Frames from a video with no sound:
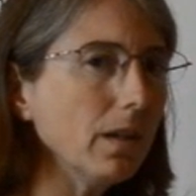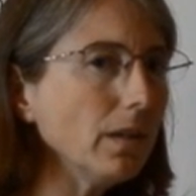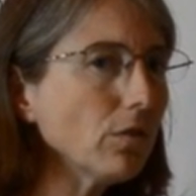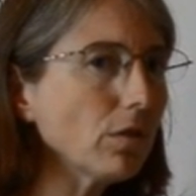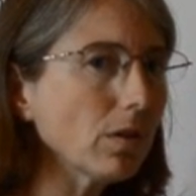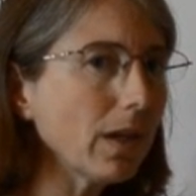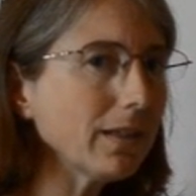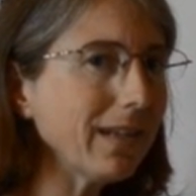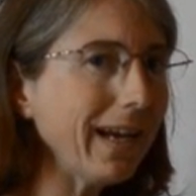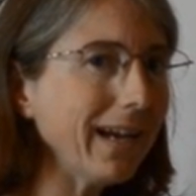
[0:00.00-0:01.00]
It's
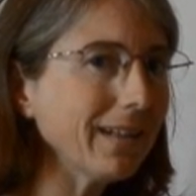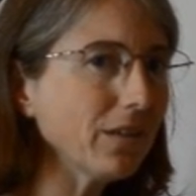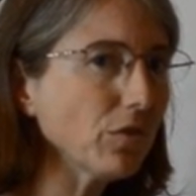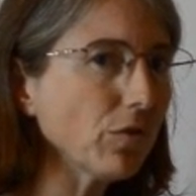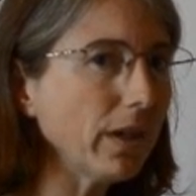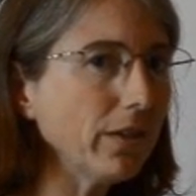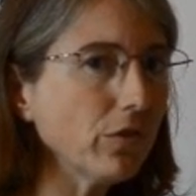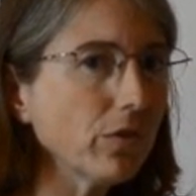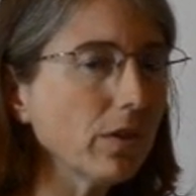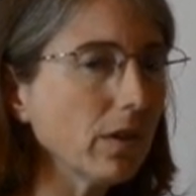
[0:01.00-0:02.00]
correct to add this
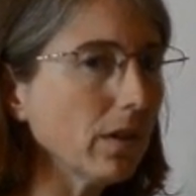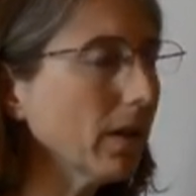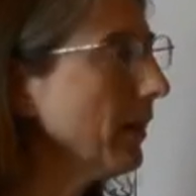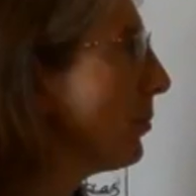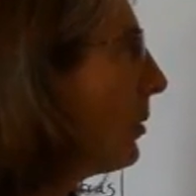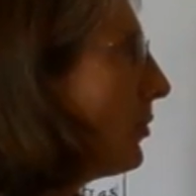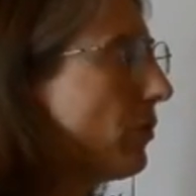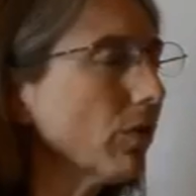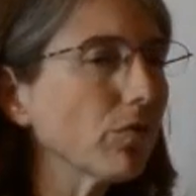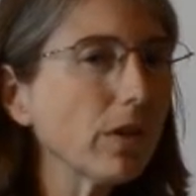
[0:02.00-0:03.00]
phrase, a
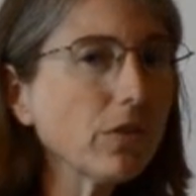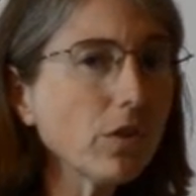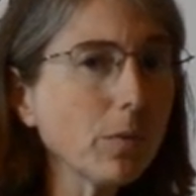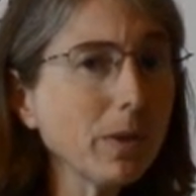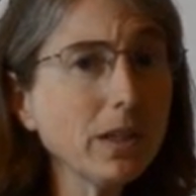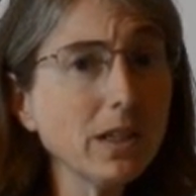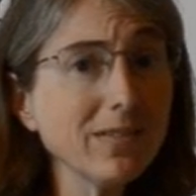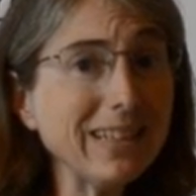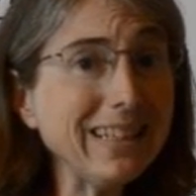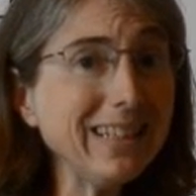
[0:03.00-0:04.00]
prepositional phrase on the
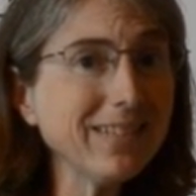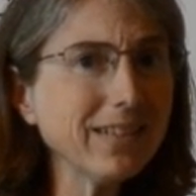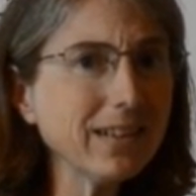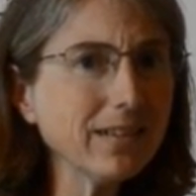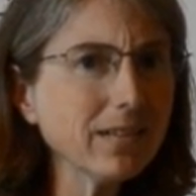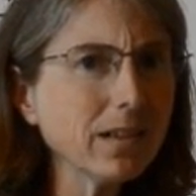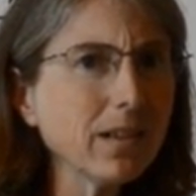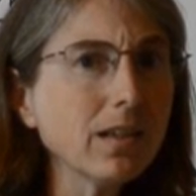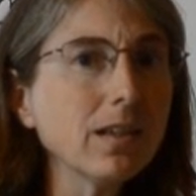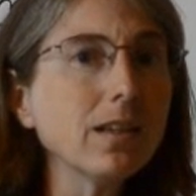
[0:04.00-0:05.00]
beginning of any of these.
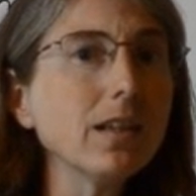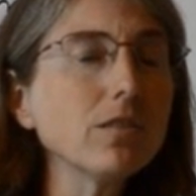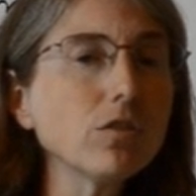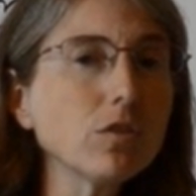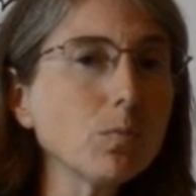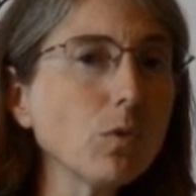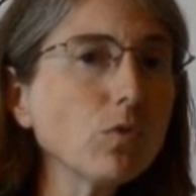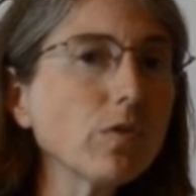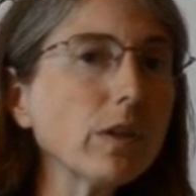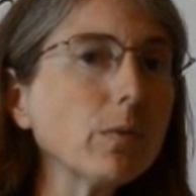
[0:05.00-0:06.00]
It's just
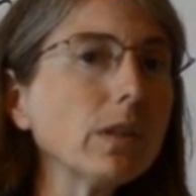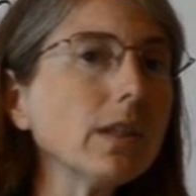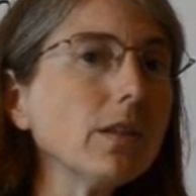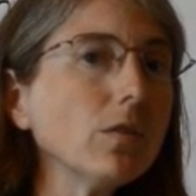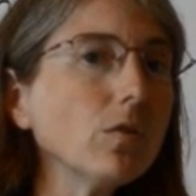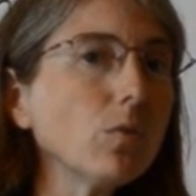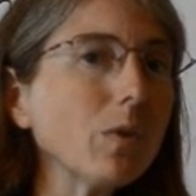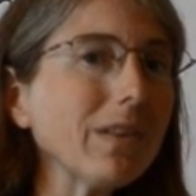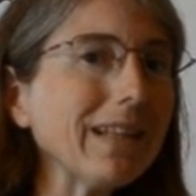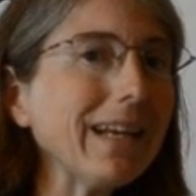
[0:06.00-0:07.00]
most frequently used
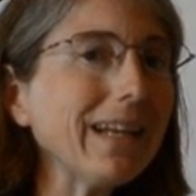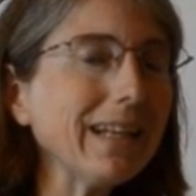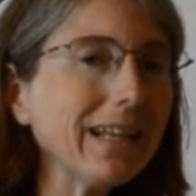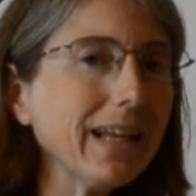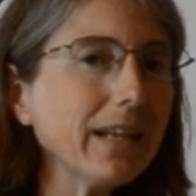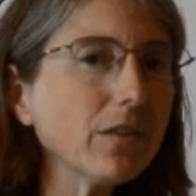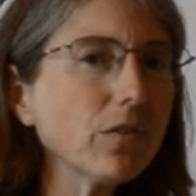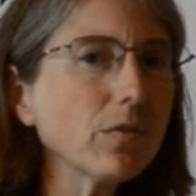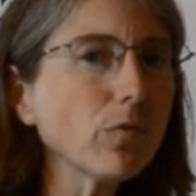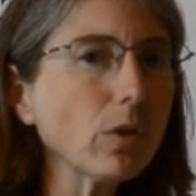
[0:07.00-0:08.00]
with le and
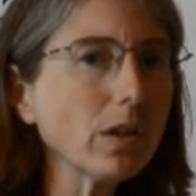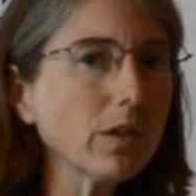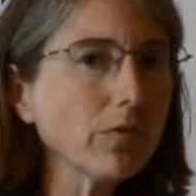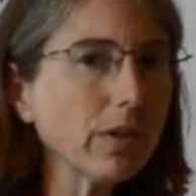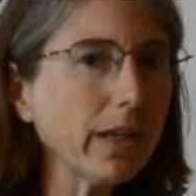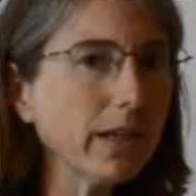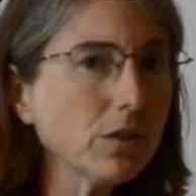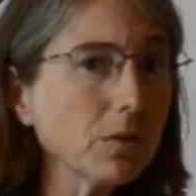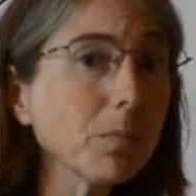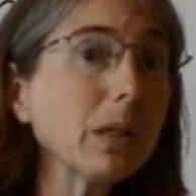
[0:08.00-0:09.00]
les for
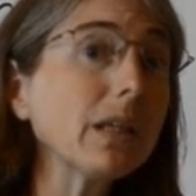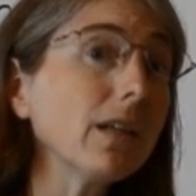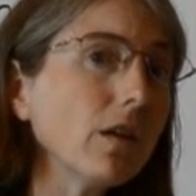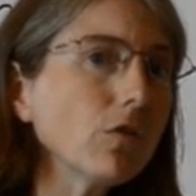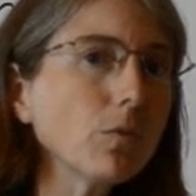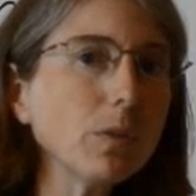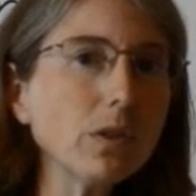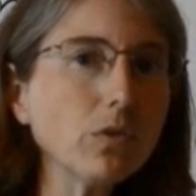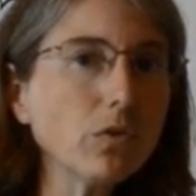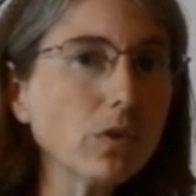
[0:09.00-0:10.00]
clarification, but it can also
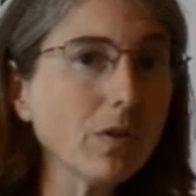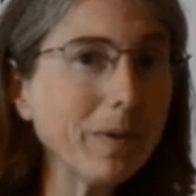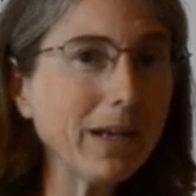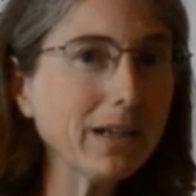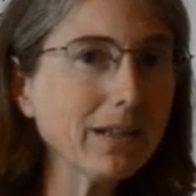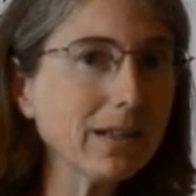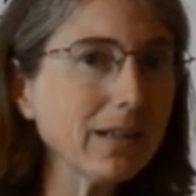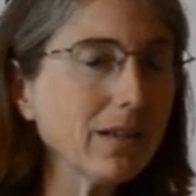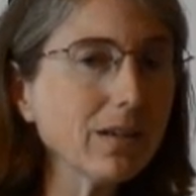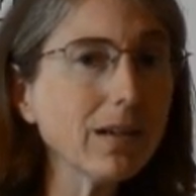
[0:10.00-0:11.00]
be used
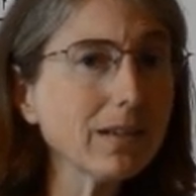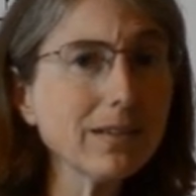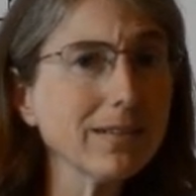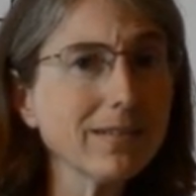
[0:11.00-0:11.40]
grammatically correct,